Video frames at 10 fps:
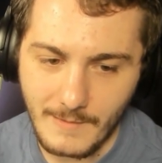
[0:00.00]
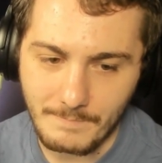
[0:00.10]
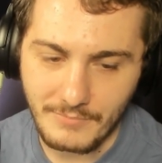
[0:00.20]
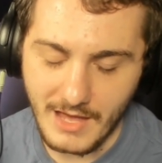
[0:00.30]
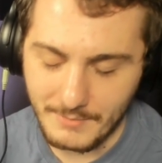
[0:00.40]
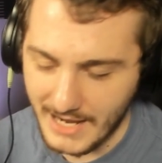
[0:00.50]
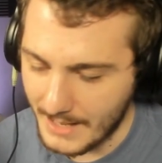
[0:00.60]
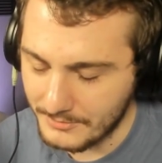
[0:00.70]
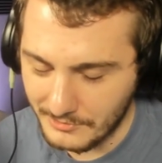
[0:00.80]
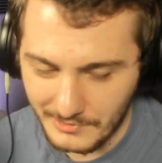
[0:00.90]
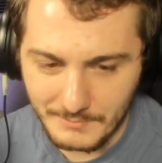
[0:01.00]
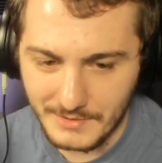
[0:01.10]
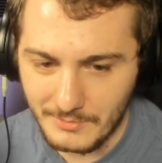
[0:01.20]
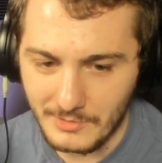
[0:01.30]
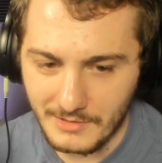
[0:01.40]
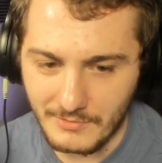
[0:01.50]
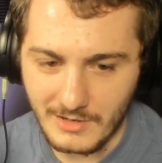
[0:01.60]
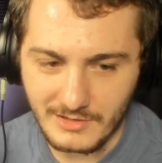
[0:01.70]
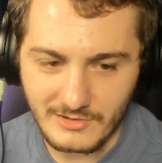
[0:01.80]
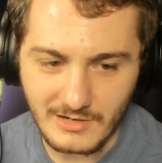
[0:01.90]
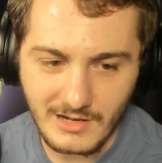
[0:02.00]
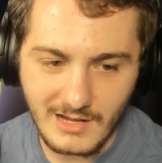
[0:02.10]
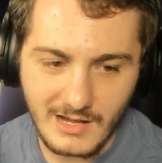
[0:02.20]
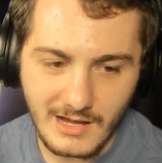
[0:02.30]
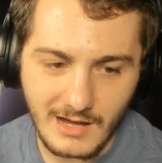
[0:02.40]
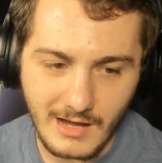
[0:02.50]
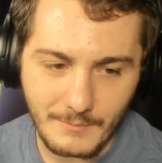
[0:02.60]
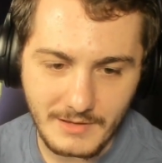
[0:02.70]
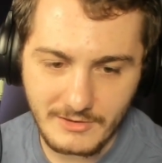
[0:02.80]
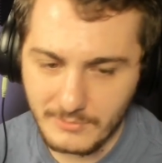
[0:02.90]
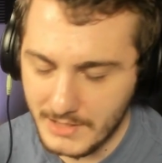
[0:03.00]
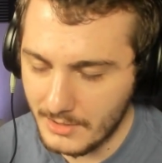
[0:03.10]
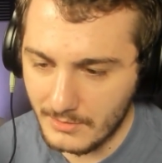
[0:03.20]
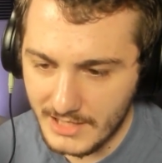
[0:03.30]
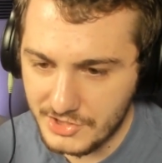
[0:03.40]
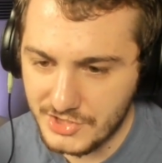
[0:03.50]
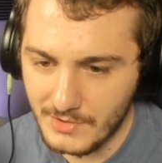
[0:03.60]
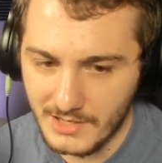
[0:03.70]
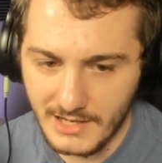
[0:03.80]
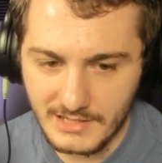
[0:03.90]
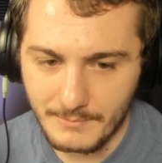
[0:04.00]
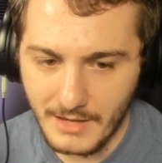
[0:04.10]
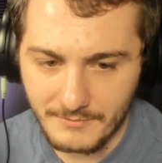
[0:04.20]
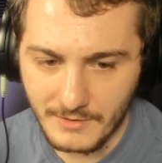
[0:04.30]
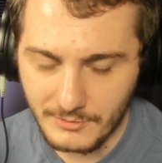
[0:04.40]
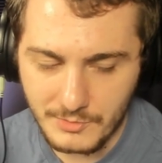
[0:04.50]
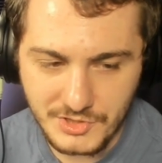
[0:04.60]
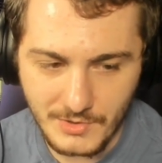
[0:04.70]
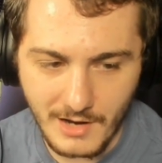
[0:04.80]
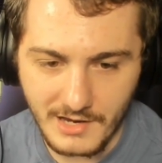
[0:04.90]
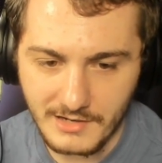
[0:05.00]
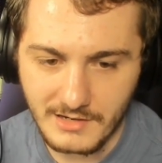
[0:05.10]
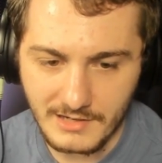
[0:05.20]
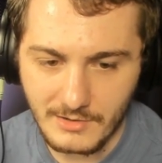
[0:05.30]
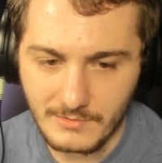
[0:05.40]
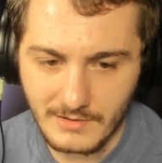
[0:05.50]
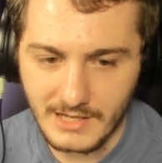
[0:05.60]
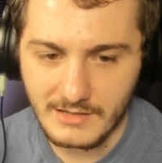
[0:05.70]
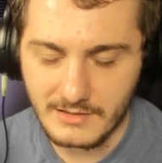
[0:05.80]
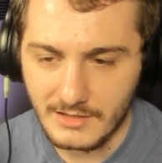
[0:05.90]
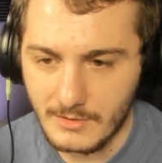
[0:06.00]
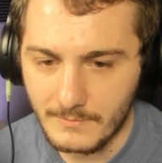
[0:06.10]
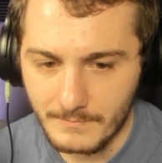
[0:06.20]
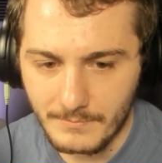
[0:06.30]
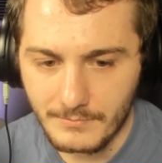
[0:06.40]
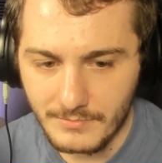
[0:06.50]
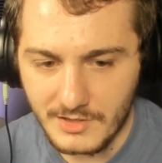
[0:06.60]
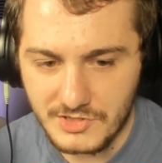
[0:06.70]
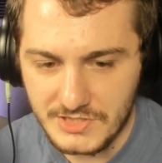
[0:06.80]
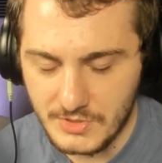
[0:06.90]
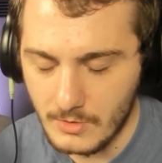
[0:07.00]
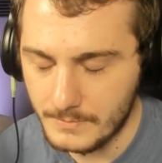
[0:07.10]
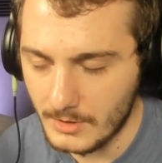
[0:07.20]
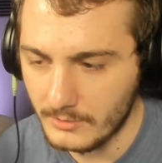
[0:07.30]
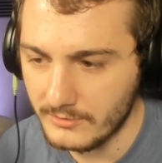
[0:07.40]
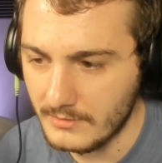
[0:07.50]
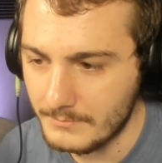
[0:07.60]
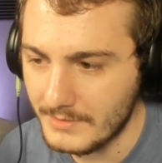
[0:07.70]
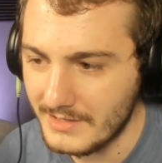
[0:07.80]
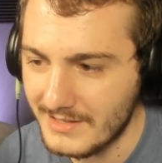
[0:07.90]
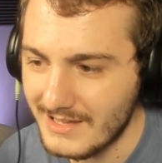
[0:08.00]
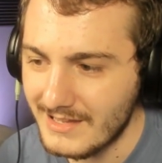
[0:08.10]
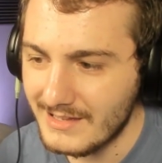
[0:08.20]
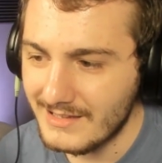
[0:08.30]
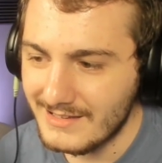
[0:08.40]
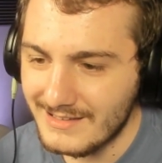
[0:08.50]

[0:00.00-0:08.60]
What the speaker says: I'm going to absolutely be rooting for Hunter. And that doesn't mean I don't like Shoe on Head, and I'm not friends with Shoe on Head, and I don't like, you know, think she's a cool person, but